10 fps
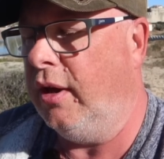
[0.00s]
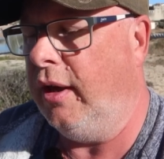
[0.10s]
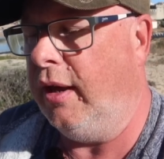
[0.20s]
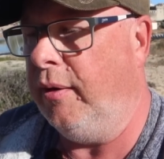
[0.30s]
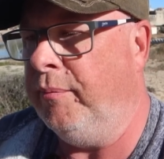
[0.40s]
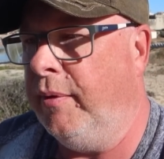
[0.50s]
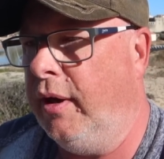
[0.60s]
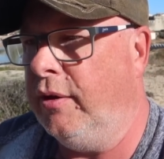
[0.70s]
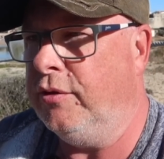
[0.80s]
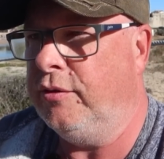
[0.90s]

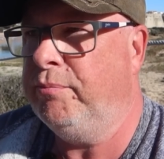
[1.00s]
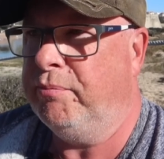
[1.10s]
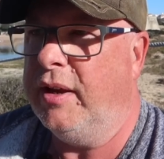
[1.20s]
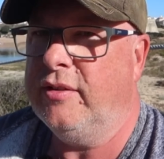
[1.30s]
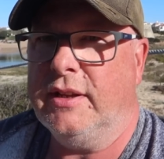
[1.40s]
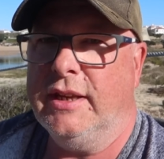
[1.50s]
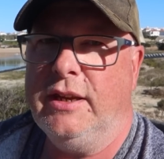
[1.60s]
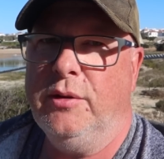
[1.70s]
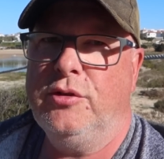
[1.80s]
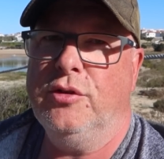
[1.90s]
and basically
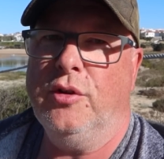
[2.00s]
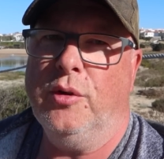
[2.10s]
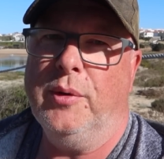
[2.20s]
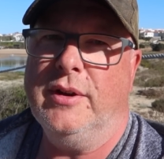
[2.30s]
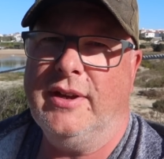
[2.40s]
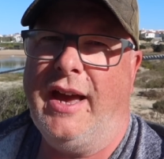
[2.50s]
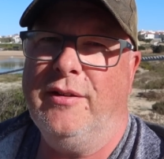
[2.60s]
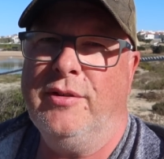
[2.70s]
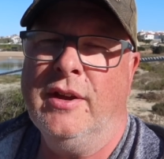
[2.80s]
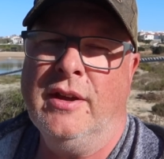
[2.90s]
you should always
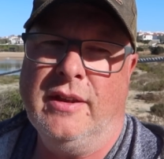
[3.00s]
have